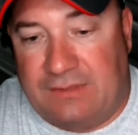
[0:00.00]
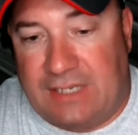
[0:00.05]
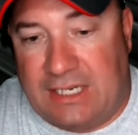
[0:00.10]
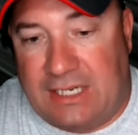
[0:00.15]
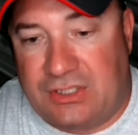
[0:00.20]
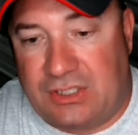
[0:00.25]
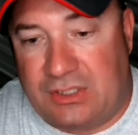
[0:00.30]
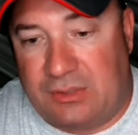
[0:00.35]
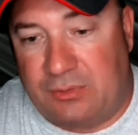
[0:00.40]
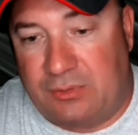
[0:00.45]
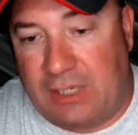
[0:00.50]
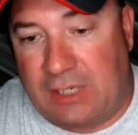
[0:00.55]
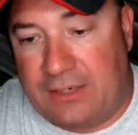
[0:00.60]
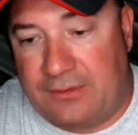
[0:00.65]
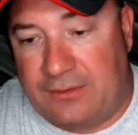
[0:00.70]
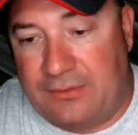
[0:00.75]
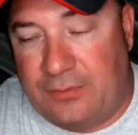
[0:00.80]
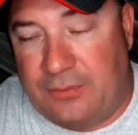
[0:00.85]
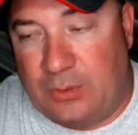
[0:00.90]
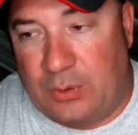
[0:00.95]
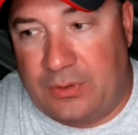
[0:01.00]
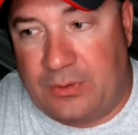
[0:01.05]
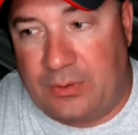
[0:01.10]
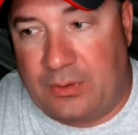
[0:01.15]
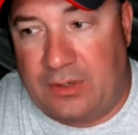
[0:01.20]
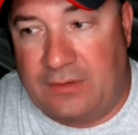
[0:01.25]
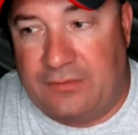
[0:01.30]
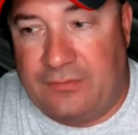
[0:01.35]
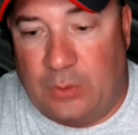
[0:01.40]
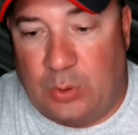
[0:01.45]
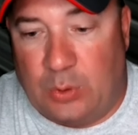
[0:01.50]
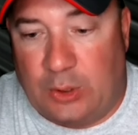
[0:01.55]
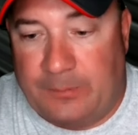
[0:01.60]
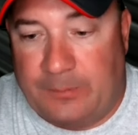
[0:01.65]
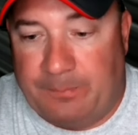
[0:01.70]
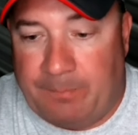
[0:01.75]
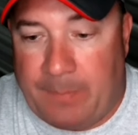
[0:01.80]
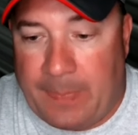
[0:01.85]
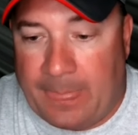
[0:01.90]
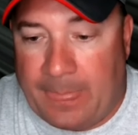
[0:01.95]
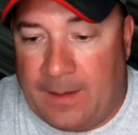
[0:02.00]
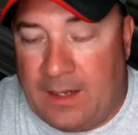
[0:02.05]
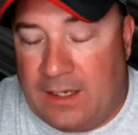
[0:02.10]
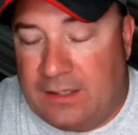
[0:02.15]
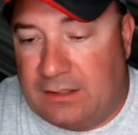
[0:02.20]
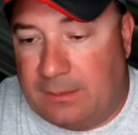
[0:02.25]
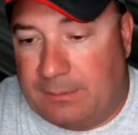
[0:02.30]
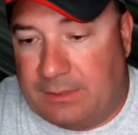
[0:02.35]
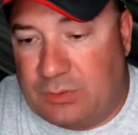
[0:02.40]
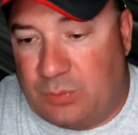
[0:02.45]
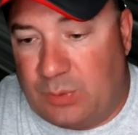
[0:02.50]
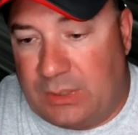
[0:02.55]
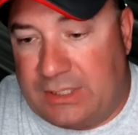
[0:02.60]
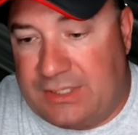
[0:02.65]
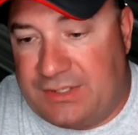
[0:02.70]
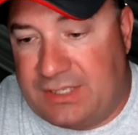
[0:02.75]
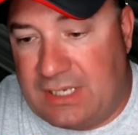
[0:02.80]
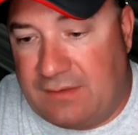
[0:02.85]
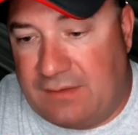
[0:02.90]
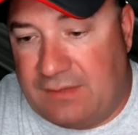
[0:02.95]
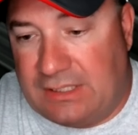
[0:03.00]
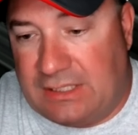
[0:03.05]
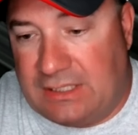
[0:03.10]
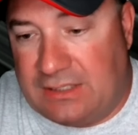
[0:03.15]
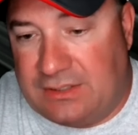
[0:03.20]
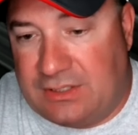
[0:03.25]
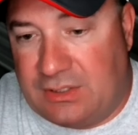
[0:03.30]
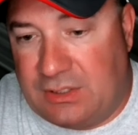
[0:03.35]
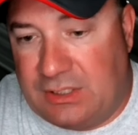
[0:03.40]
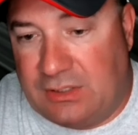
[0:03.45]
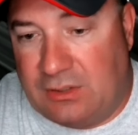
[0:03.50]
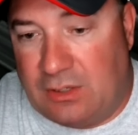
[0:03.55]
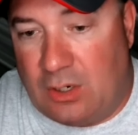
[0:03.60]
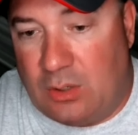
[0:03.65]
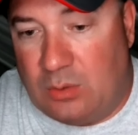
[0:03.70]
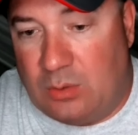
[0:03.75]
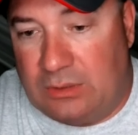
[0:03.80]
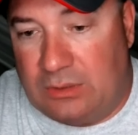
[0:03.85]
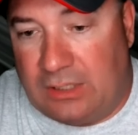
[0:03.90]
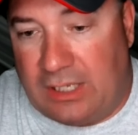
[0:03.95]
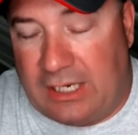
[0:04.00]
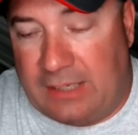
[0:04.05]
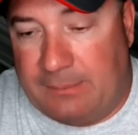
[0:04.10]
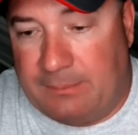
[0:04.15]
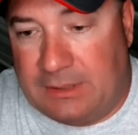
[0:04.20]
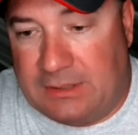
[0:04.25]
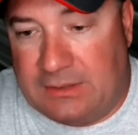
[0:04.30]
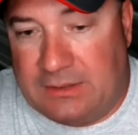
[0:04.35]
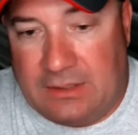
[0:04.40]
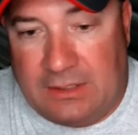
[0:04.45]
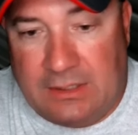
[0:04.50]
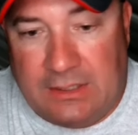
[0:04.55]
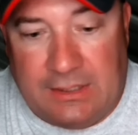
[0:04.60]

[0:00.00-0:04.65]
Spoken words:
nationally ranked 434, number 27 interior O-lineman.